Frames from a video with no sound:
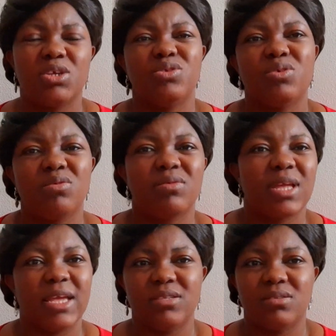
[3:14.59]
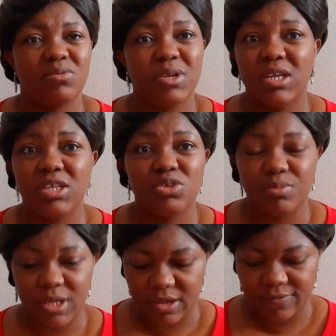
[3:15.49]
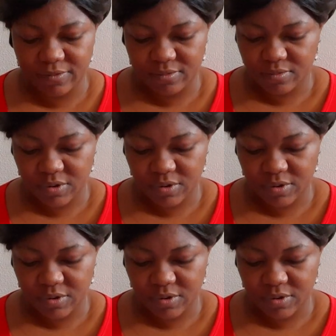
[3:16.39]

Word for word: So guys, we really need to be careful.